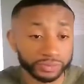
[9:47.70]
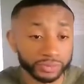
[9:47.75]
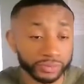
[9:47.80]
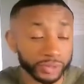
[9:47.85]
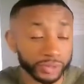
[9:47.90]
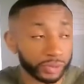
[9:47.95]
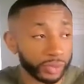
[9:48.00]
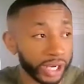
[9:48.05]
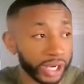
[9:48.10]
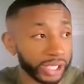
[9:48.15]

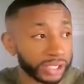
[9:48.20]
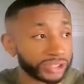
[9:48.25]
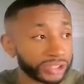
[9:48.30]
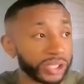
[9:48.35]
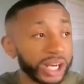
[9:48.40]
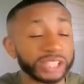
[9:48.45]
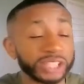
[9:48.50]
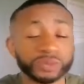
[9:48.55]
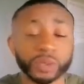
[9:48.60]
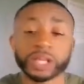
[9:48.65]
Right? So
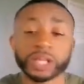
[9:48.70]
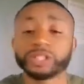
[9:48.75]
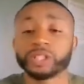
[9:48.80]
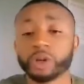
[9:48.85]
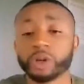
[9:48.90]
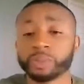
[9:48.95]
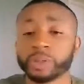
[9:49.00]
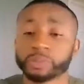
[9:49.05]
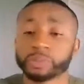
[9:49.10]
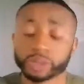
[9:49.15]
that's why I
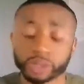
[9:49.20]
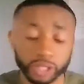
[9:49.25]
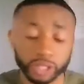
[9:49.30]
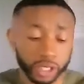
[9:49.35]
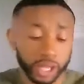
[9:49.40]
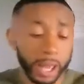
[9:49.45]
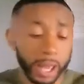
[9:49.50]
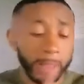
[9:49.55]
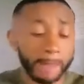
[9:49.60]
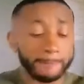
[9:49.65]
tell people,
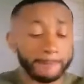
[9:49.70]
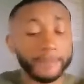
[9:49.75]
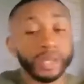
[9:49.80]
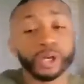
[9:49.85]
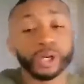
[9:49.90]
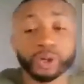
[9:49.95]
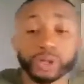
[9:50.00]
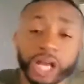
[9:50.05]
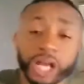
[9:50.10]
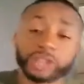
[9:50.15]
look,
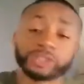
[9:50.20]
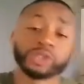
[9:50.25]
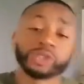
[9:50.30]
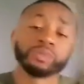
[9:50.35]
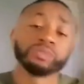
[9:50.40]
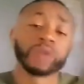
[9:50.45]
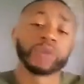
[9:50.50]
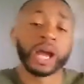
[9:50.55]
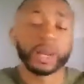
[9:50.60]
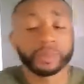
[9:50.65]
build out your
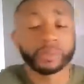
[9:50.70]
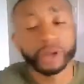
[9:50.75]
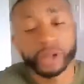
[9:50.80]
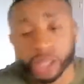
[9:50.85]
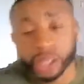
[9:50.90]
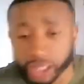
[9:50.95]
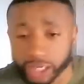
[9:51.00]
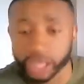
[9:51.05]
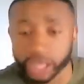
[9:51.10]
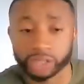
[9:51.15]

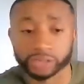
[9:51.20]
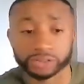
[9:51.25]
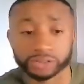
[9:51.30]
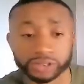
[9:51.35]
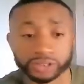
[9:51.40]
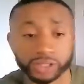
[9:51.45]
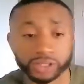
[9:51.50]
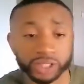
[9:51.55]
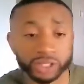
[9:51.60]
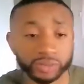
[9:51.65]
primary
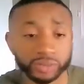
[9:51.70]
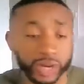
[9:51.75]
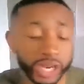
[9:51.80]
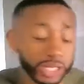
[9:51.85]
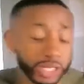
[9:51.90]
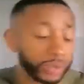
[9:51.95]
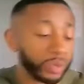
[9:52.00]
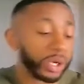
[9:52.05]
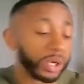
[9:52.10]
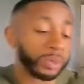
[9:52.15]
accounts. Right?
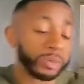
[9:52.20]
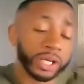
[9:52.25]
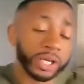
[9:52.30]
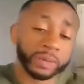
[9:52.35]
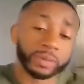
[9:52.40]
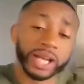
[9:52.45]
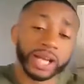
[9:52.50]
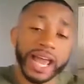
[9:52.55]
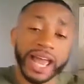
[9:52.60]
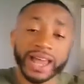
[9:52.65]
You want to be
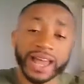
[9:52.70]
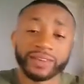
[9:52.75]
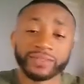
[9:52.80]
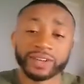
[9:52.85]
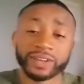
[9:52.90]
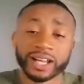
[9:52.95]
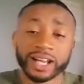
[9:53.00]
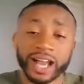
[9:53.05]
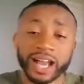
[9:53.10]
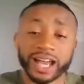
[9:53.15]
able to have
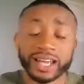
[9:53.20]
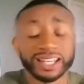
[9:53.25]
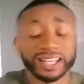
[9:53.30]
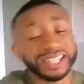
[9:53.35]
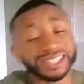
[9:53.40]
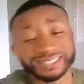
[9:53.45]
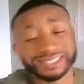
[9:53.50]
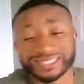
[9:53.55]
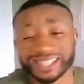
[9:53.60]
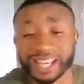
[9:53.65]
at
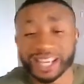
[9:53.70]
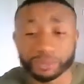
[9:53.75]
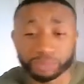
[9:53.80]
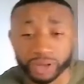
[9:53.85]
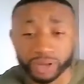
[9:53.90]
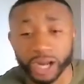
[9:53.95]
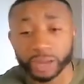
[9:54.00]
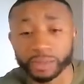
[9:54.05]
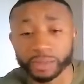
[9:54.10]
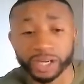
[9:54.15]
least 10
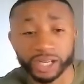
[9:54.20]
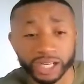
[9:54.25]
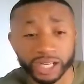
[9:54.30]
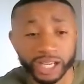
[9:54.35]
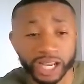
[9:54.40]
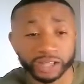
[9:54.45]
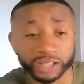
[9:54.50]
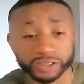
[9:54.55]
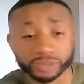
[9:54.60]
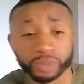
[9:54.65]
primary
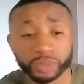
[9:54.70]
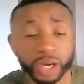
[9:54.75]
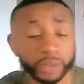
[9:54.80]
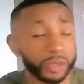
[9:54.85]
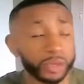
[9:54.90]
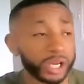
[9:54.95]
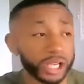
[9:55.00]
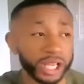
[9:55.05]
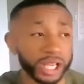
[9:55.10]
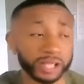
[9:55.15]
accounts.
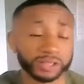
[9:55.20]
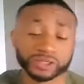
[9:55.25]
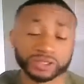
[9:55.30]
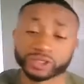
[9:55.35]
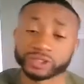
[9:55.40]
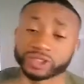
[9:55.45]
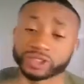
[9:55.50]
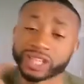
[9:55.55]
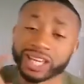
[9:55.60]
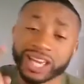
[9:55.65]
Primary accounts,
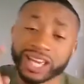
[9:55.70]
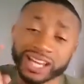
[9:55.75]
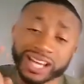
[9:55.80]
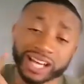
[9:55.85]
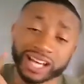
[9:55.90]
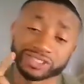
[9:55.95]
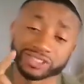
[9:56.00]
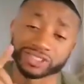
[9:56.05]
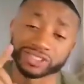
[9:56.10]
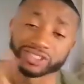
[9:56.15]
those
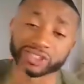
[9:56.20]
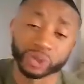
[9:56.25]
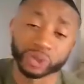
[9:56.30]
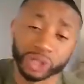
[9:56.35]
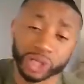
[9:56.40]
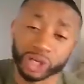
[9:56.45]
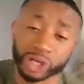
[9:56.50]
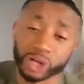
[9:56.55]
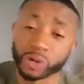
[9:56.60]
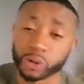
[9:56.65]
accounts of
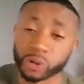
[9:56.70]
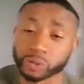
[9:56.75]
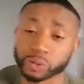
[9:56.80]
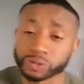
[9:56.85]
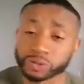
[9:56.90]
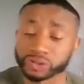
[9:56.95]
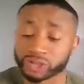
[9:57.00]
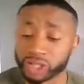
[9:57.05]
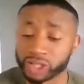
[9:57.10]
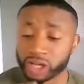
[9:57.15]
student
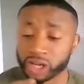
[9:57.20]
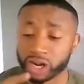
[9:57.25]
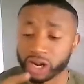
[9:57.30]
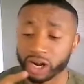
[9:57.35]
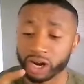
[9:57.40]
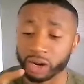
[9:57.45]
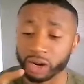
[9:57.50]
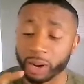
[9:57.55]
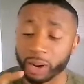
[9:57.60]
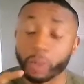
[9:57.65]
loans,
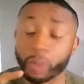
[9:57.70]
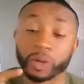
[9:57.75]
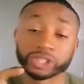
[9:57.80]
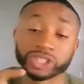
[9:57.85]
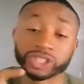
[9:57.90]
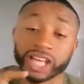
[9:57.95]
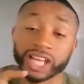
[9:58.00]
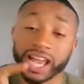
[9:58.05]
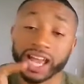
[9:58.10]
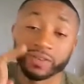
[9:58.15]
I want
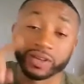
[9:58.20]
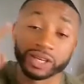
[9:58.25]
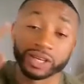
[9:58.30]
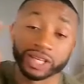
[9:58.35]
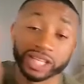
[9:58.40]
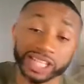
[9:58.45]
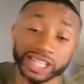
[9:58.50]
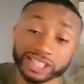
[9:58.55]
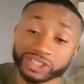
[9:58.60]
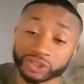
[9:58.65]
you to have at
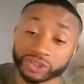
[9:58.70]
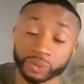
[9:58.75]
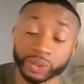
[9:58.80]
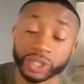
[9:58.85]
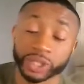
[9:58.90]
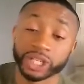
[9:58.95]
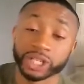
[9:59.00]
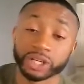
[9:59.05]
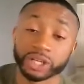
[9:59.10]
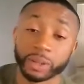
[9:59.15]
least
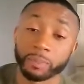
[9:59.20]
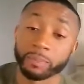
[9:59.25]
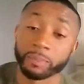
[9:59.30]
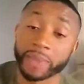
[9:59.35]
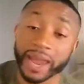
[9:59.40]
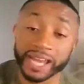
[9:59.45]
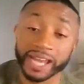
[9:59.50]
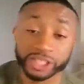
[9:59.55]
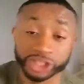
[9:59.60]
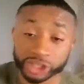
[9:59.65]
3
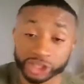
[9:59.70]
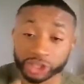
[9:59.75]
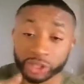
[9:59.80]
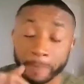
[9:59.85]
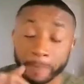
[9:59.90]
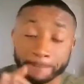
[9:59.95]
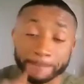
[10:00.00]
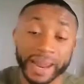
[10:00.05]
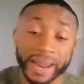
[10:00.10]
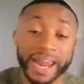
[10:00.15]
major
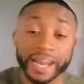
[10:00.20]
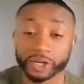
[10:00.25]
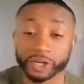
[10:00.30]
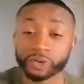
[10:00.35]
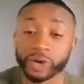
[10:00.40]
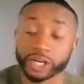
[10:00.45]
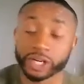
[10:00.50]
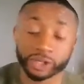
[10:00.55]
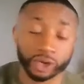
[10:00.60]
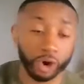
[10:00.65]
bank
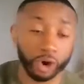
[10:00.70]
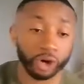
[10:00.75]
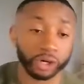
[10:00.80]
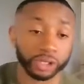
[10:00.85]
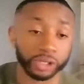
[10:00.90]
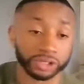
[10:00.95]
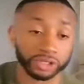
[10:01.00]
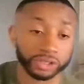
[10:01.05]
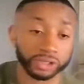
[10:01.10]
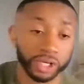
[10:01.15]
credit
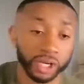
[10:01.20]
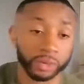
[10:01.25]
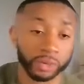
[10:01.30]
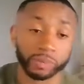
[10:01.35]
cards.